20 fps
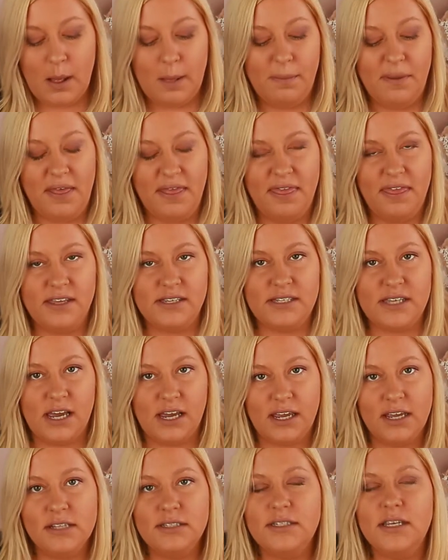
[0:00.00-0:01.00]
but the
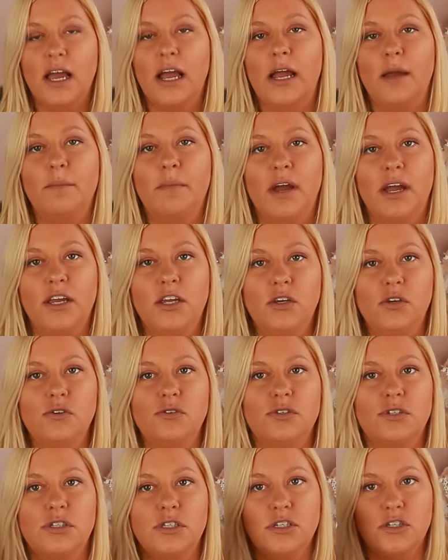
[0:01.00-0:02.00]
second time I
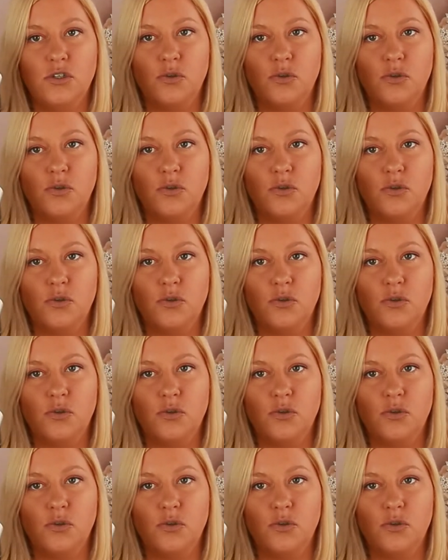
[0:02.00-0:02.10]
used the